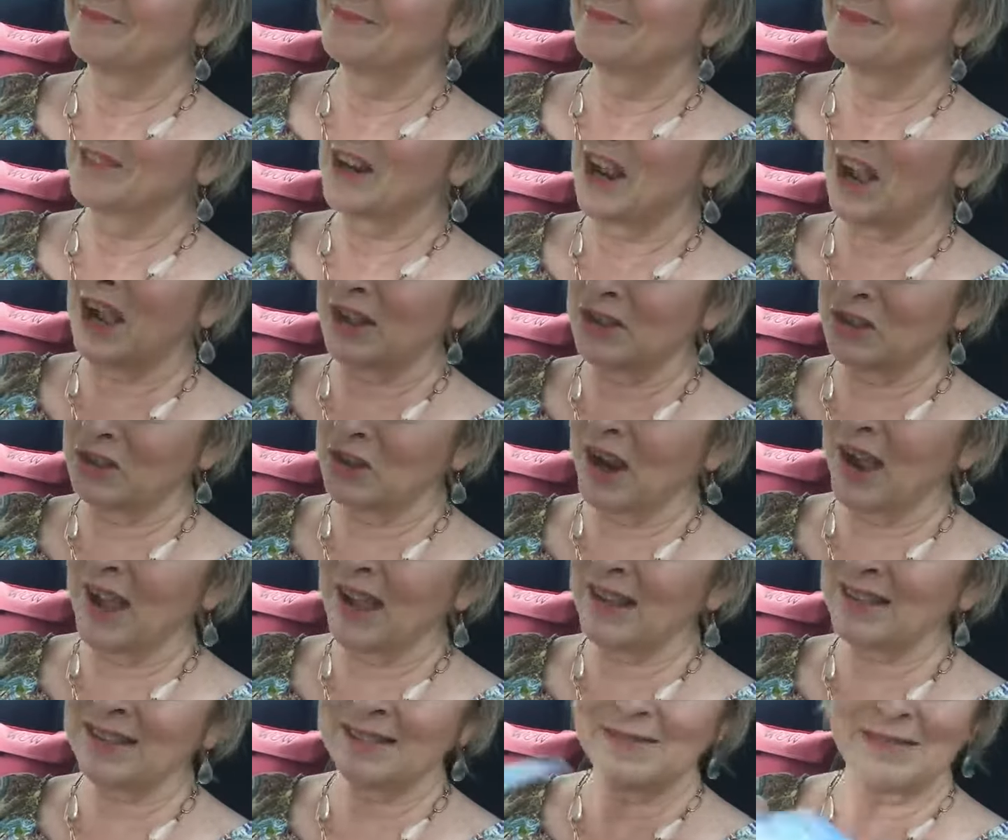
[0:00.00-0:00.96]
Not
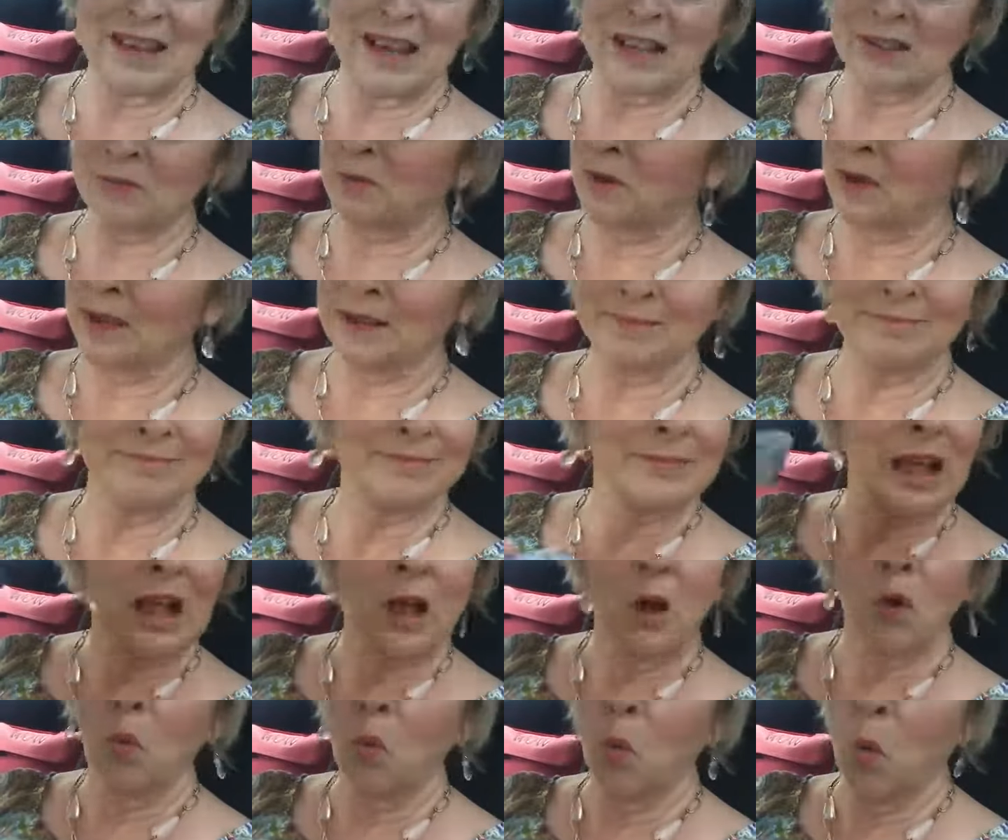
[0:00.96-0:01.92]
just, guess what?
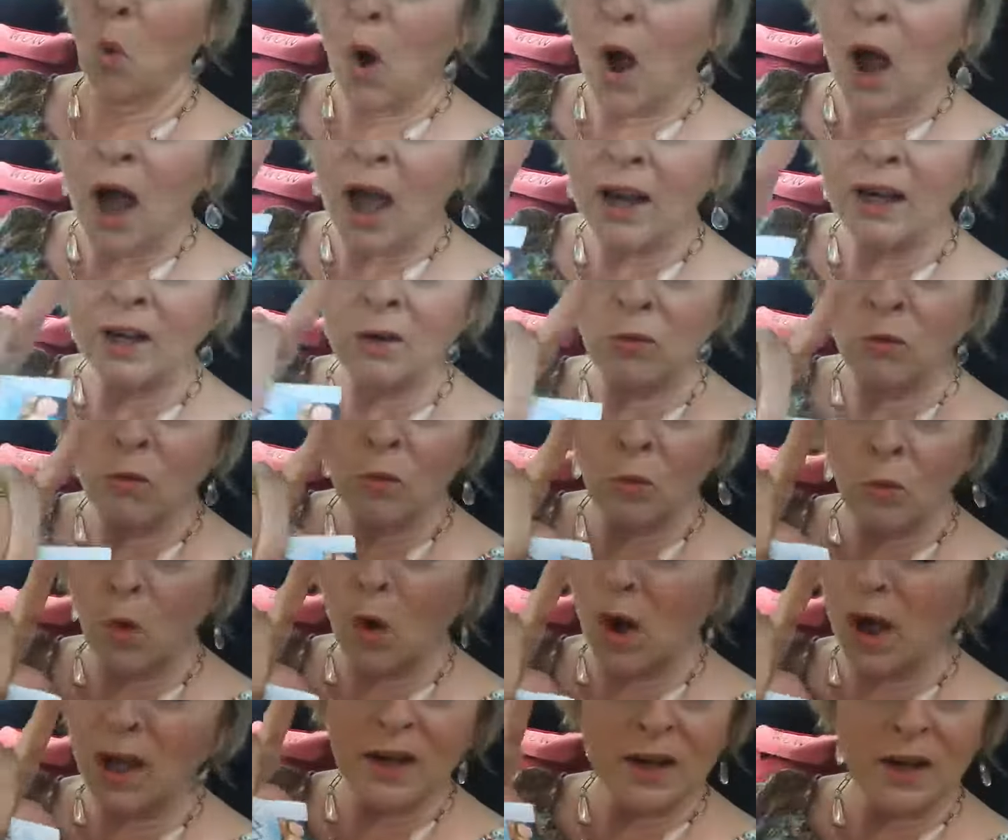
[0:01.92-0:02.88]
One
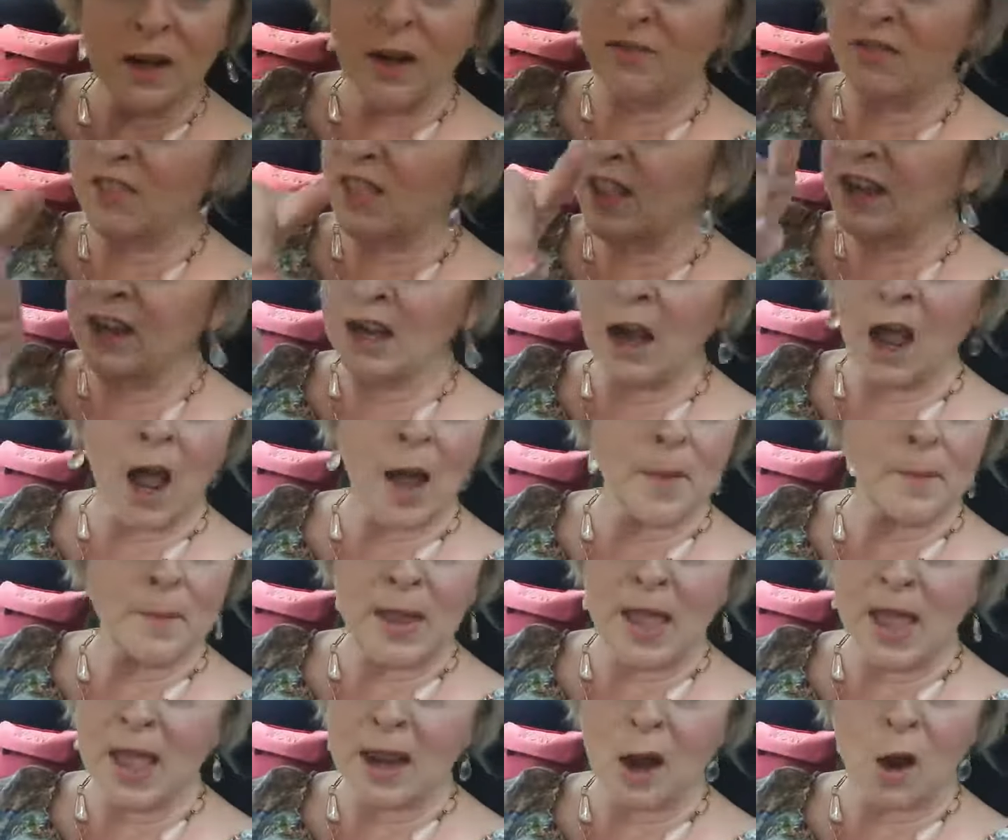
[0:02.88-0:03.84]
one thing not
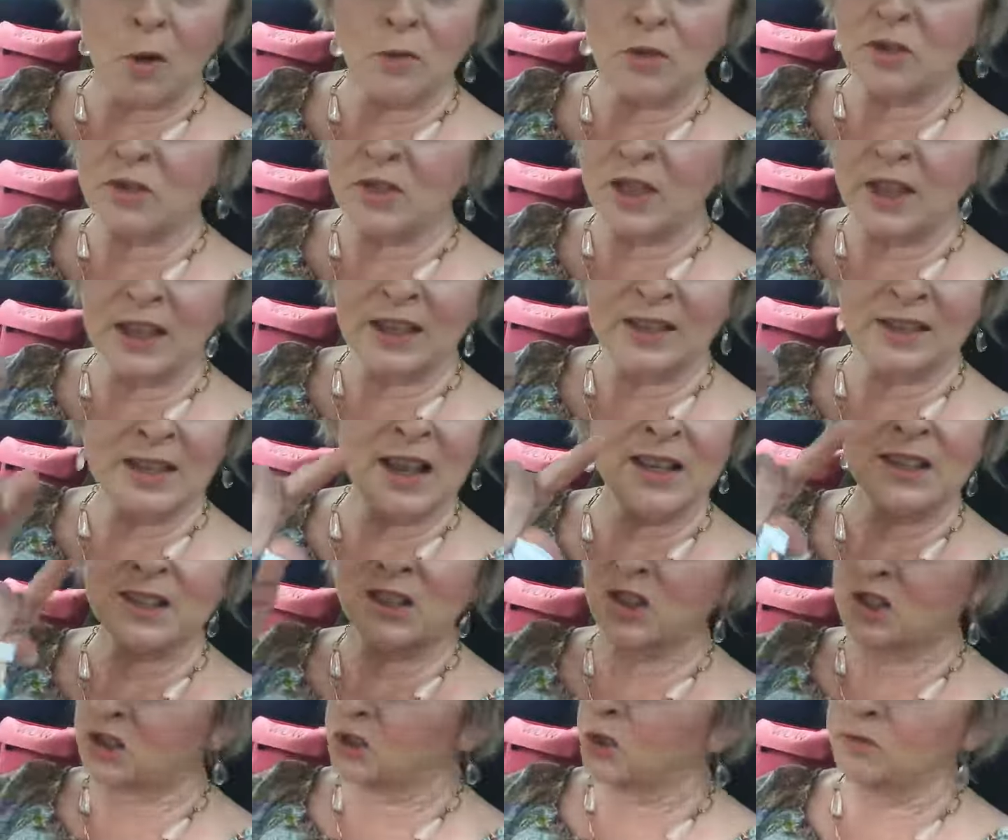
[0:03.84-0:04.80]
met on the thinking
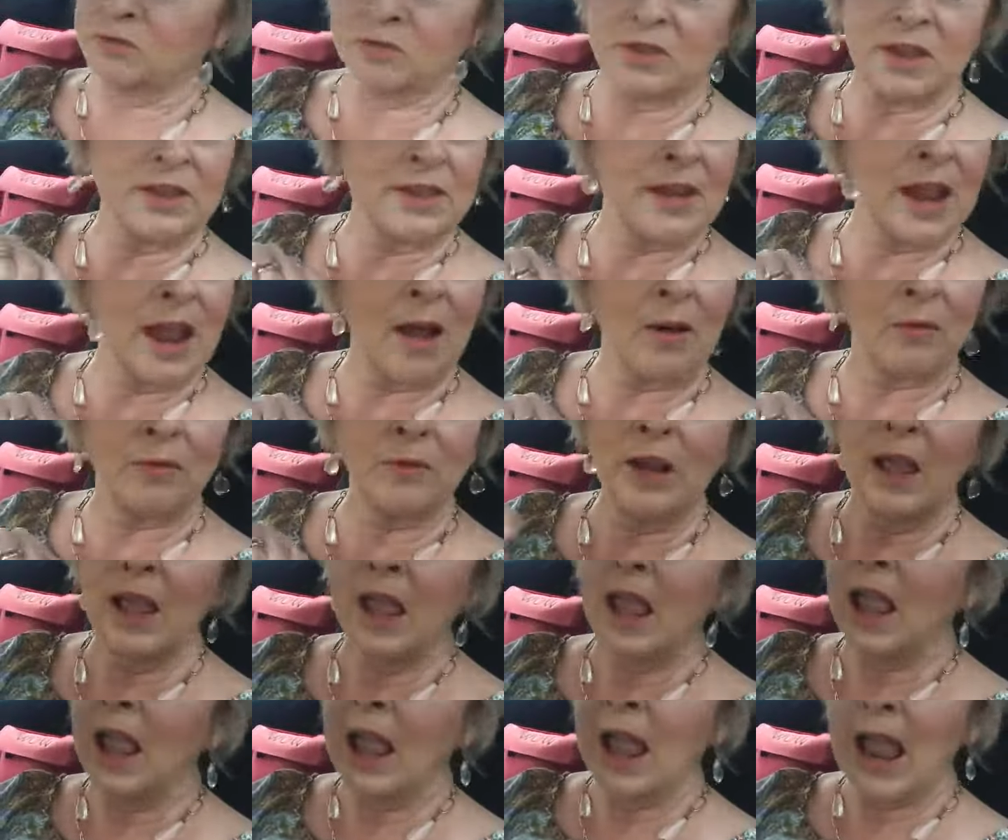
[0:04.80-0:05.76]
test shoots it down.
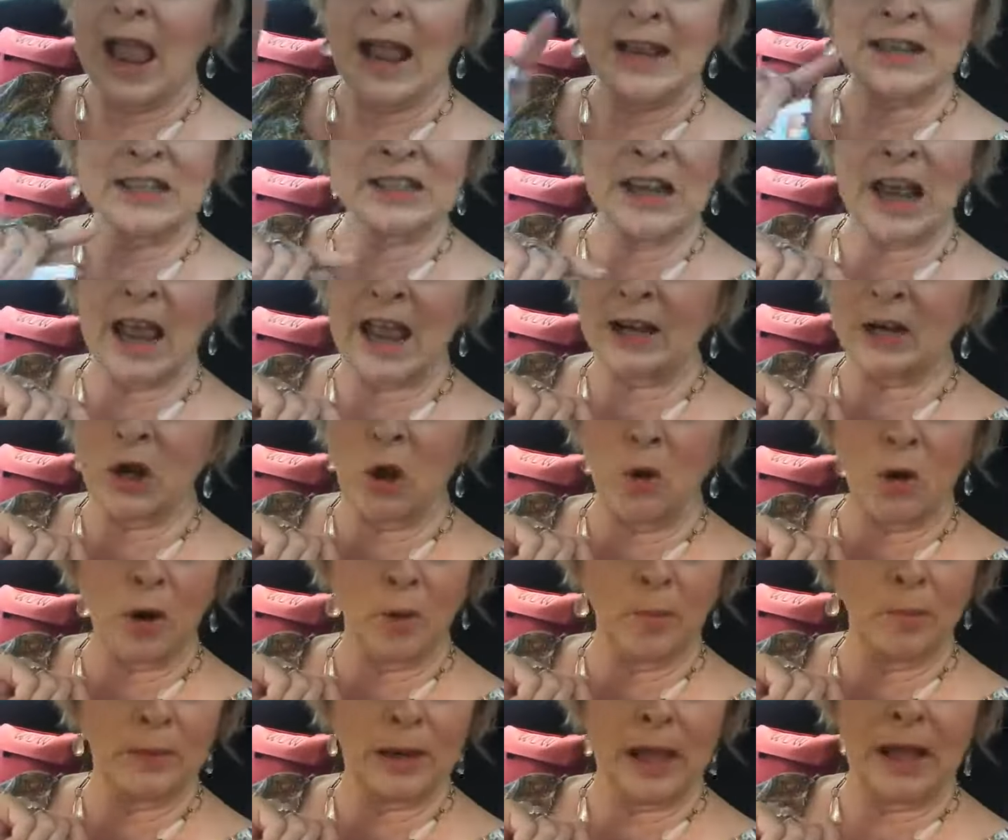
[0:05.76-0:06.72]
Hashtag no
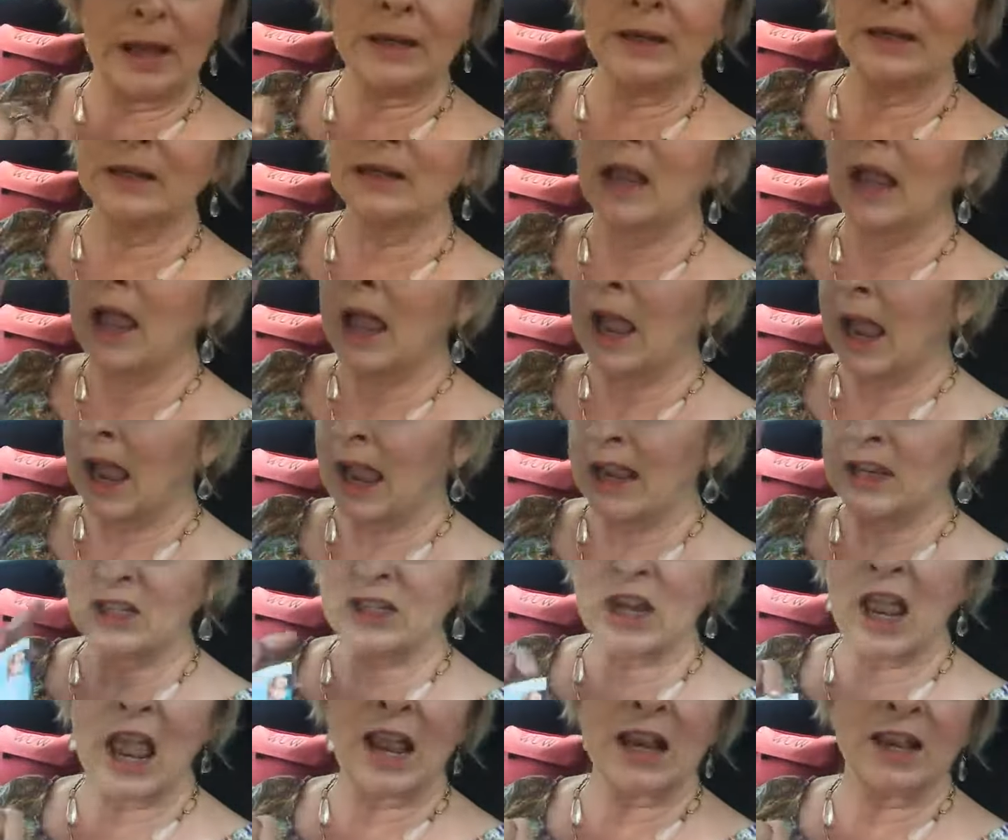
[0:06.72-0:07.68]
complaining.
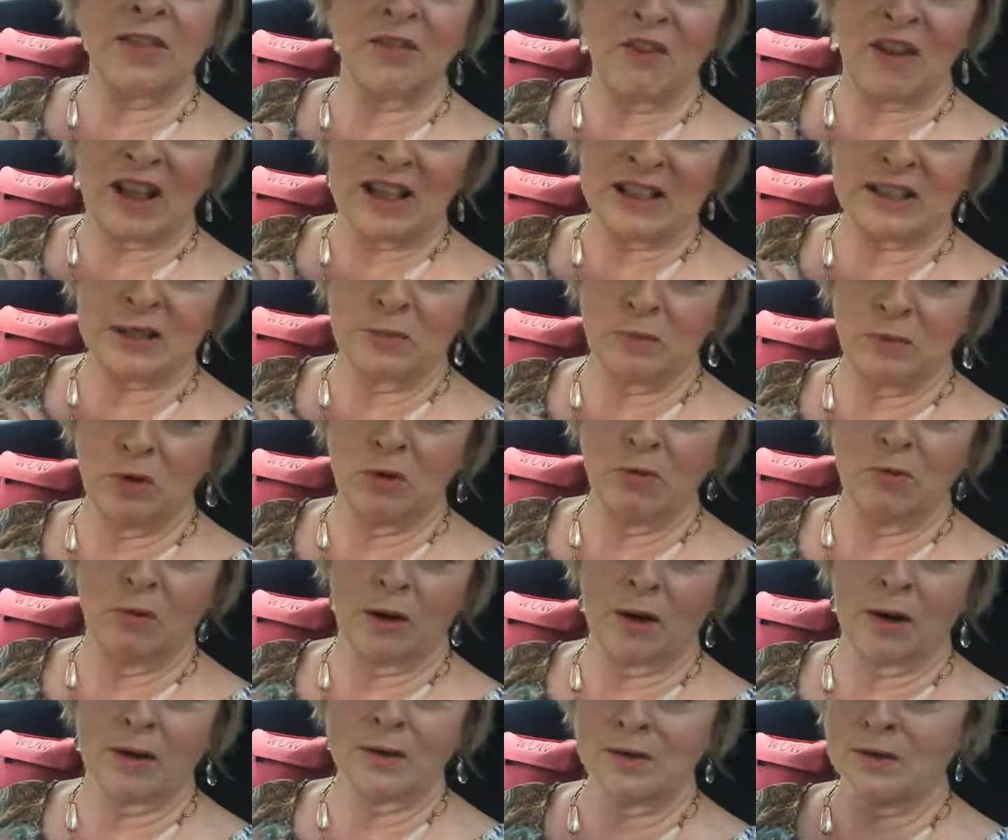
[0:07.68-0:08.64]
Hashtag find some new
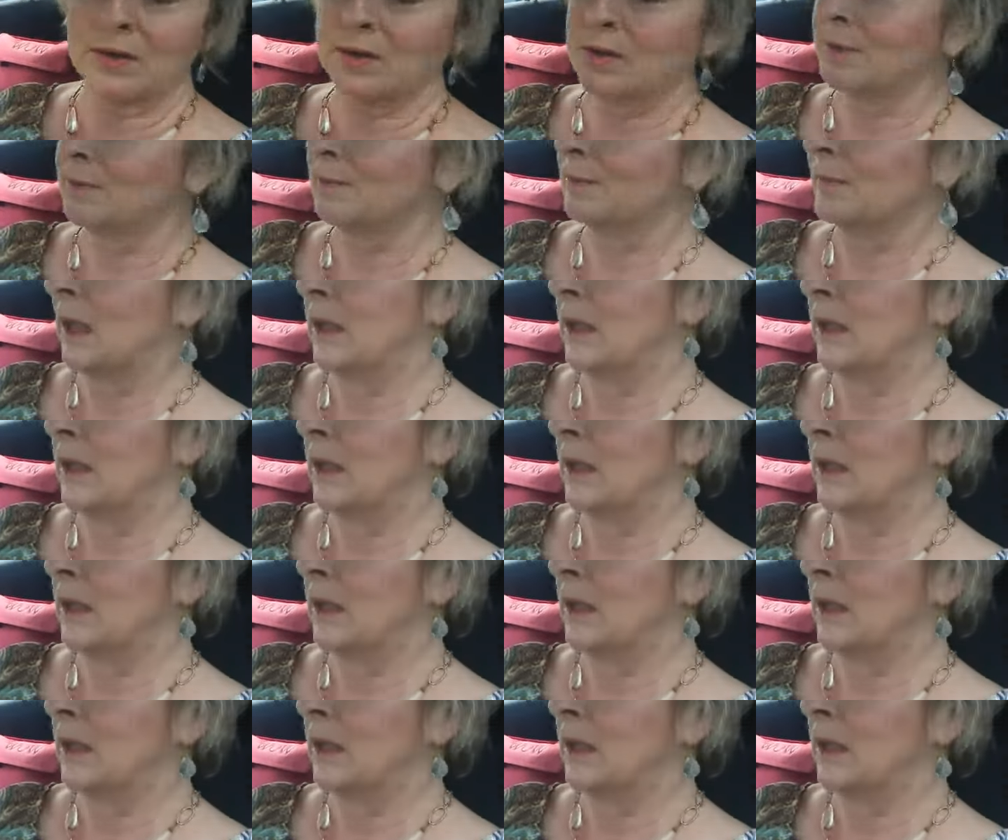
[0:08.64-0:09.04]
words.